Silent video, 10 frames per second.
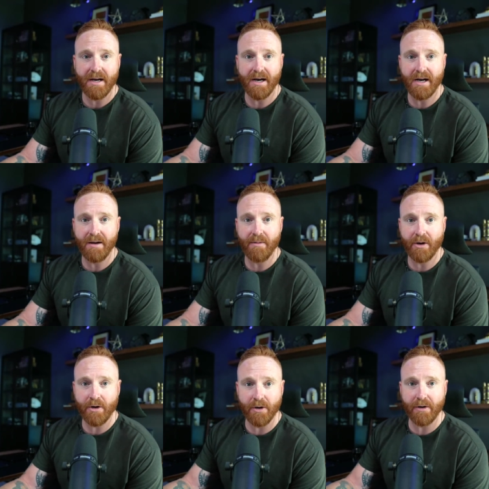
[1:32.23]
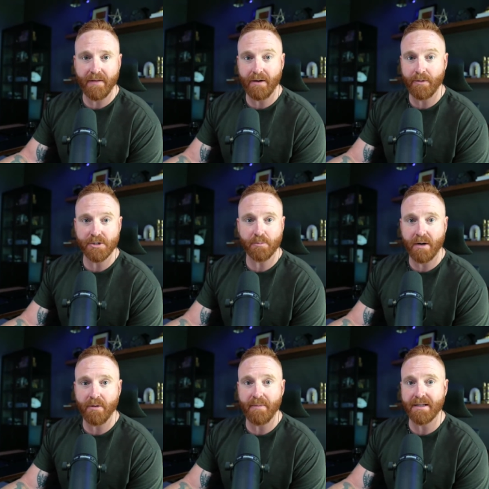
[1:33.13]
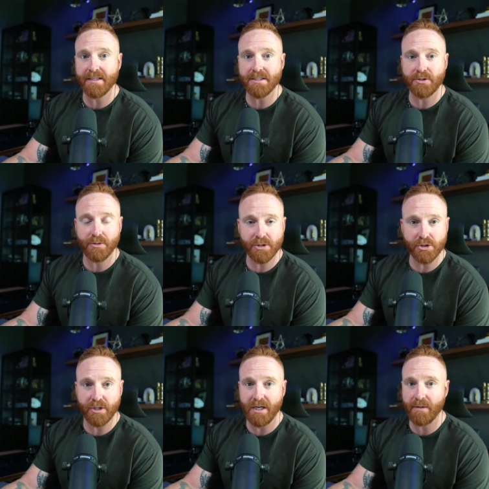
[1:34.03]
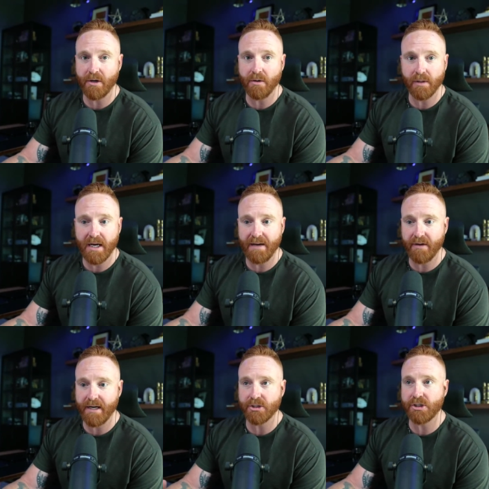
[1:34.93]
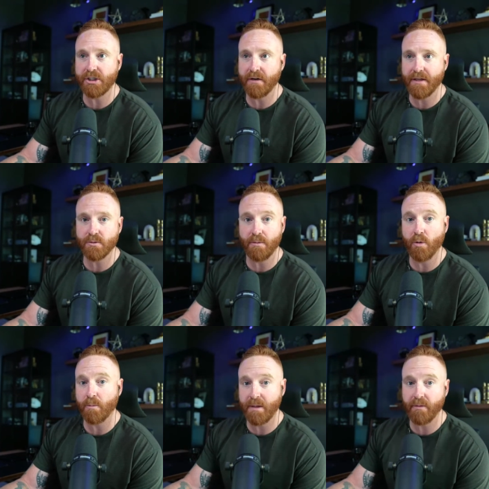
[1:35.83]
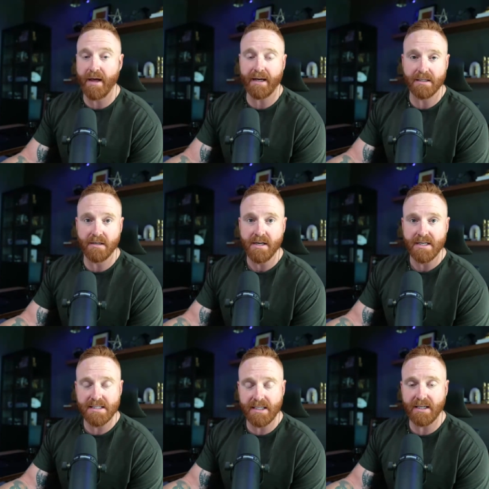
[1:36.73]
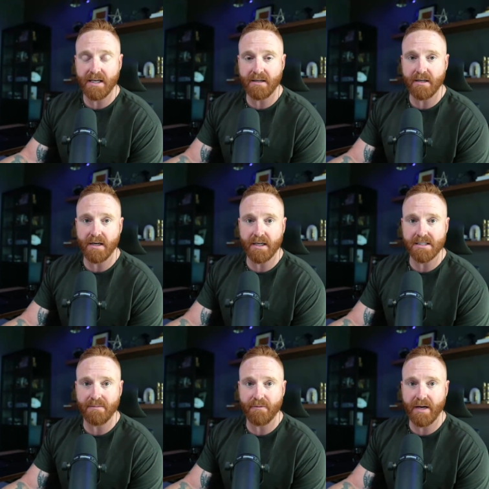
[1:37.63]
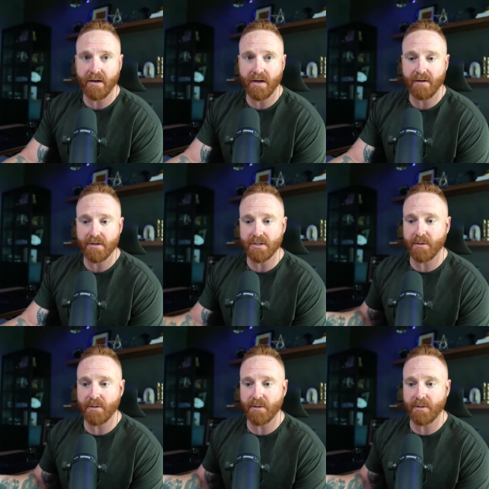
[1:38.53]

um, occurred that we should probably make this into a stream and go live and actually share this with more people that can see it and uh, get some value out of it.